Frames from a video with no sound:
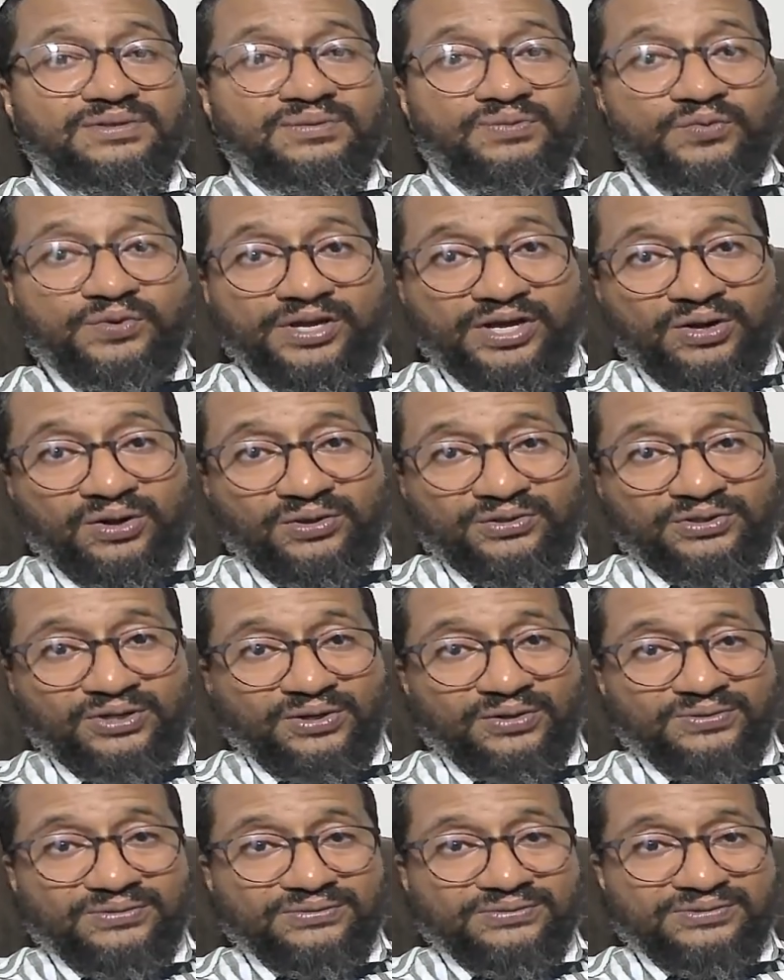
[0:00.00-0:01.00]
We all
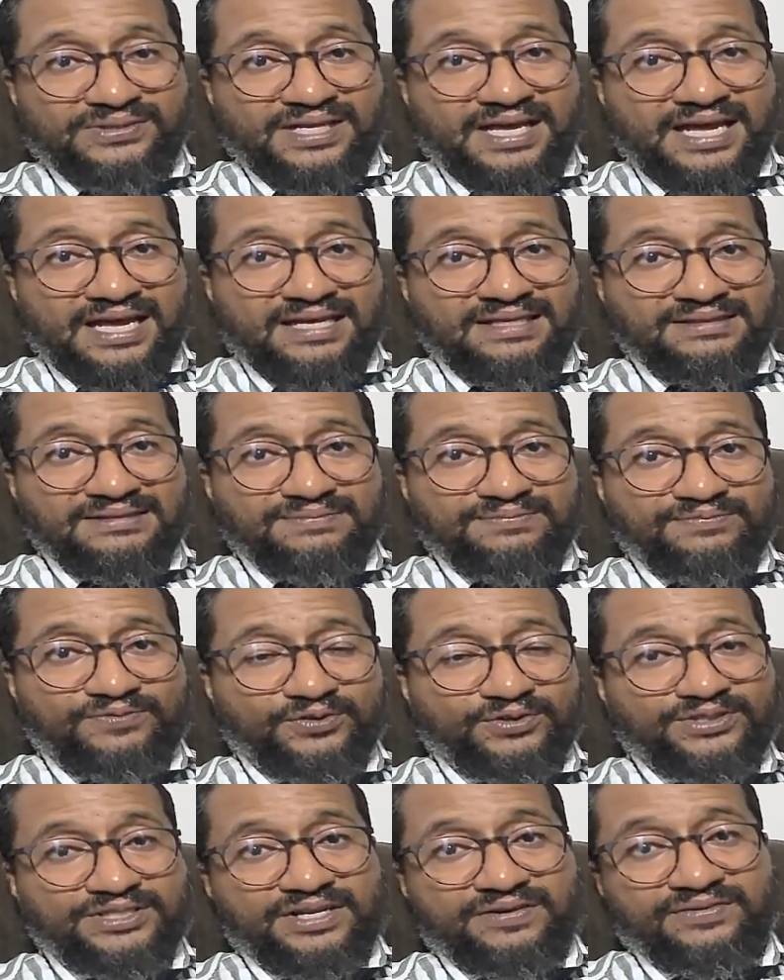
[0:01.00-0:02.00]
know that
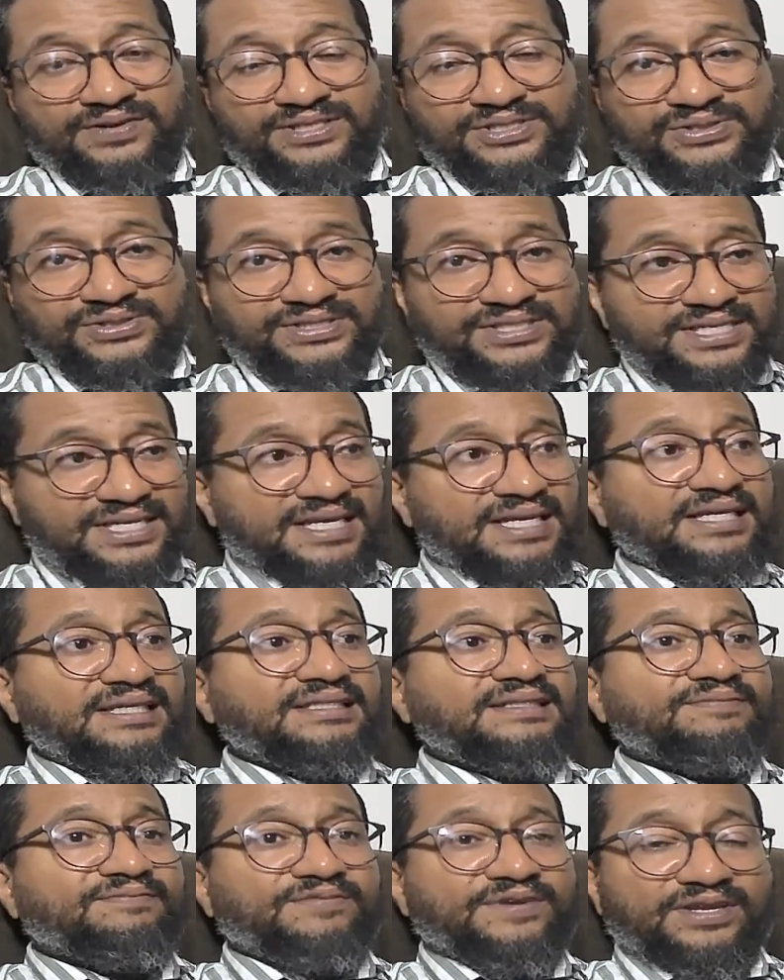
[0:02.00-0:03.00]
for Generation Z,
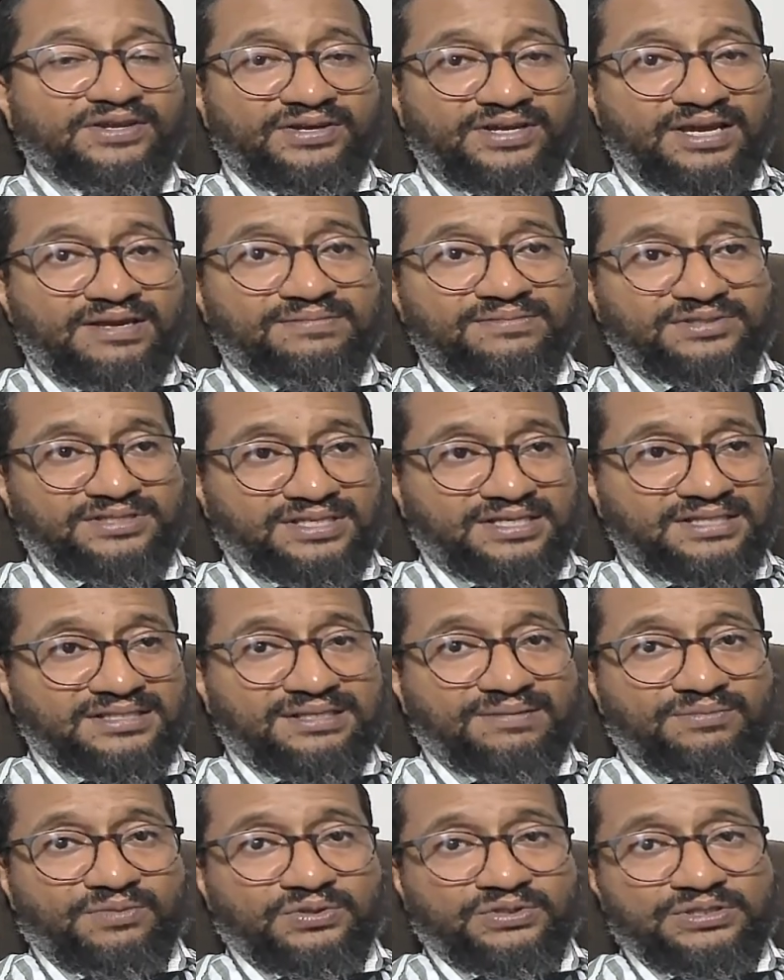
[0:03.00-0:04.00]
video games is
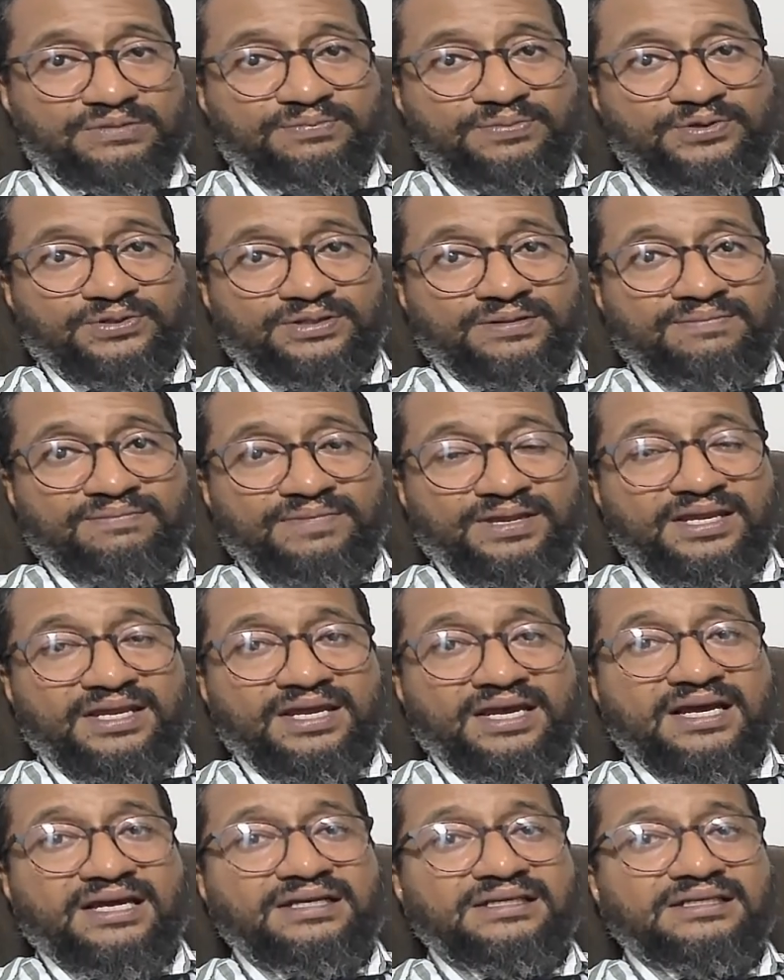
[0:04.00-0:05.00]
the most important
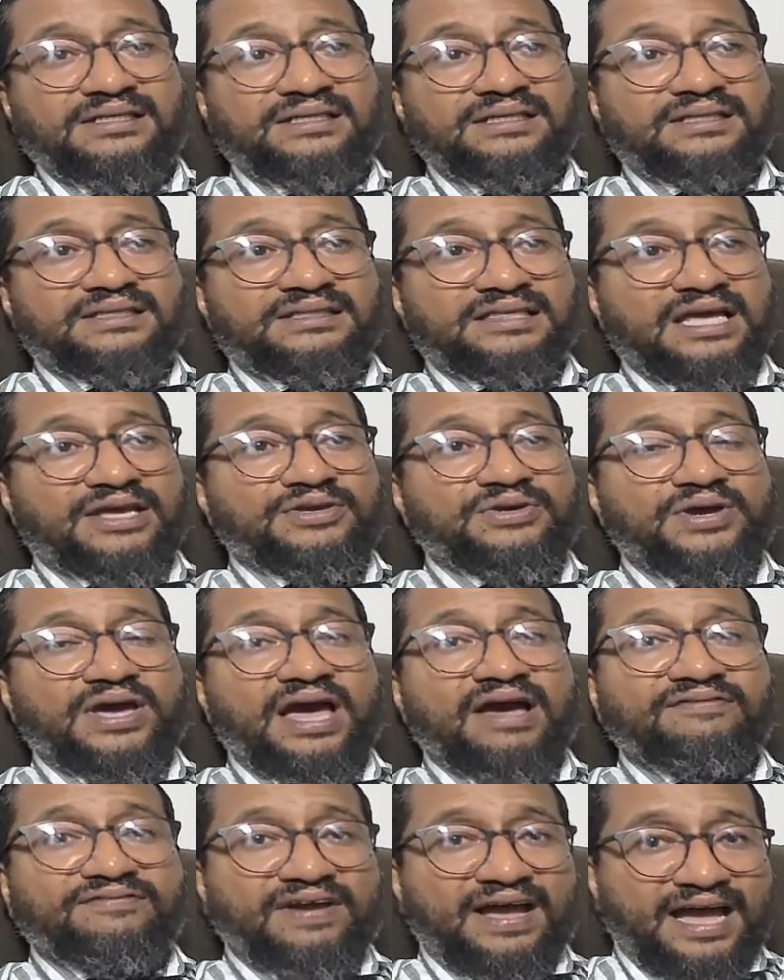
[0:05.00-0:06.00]
media that you
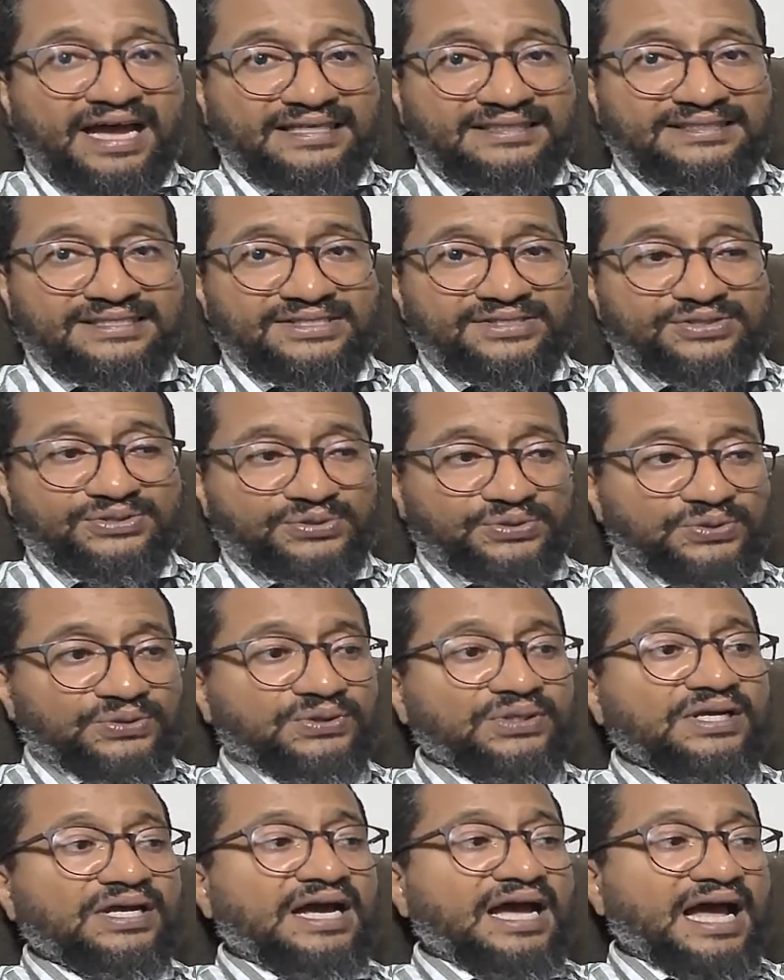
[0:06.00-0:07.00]
have access to
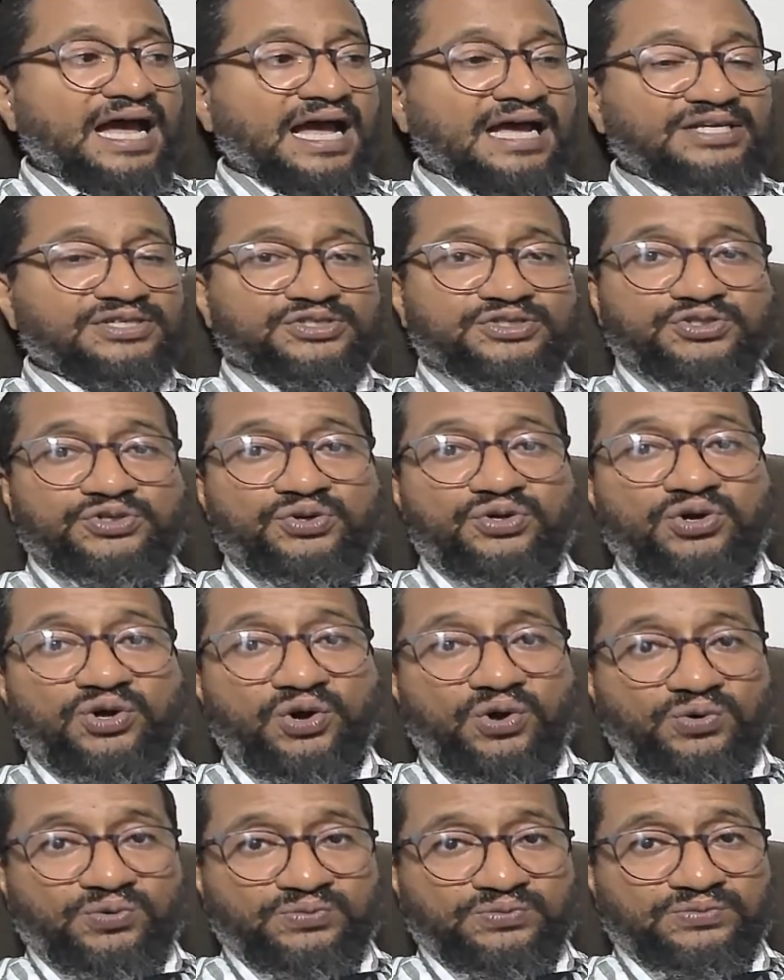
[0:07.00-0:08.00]
as your
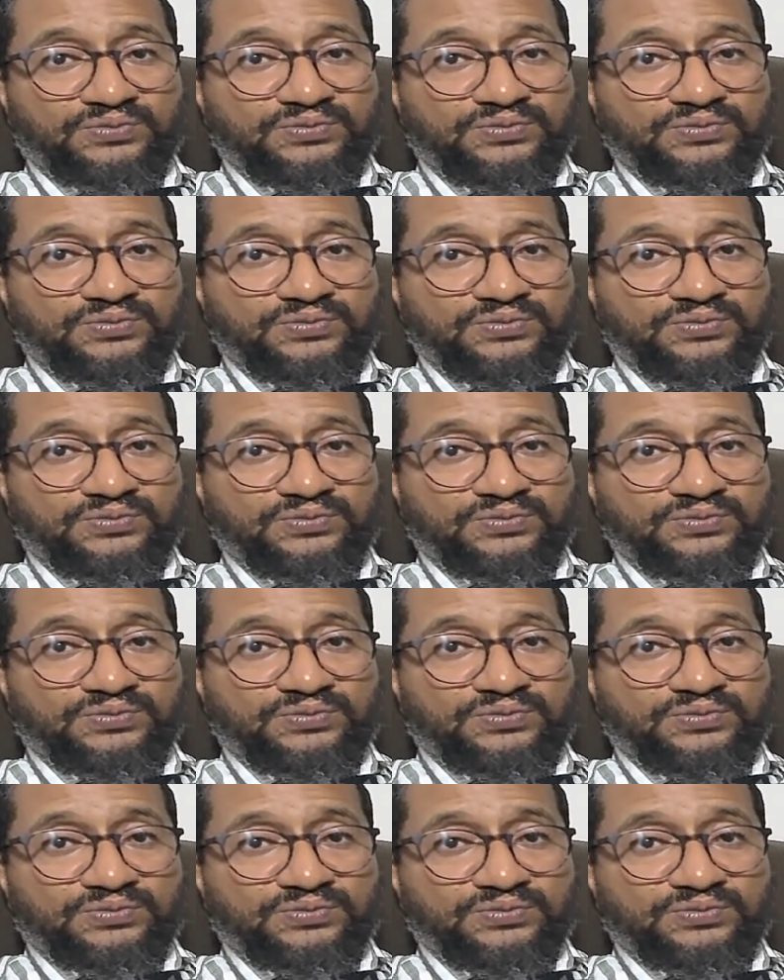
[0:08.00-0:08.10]
own.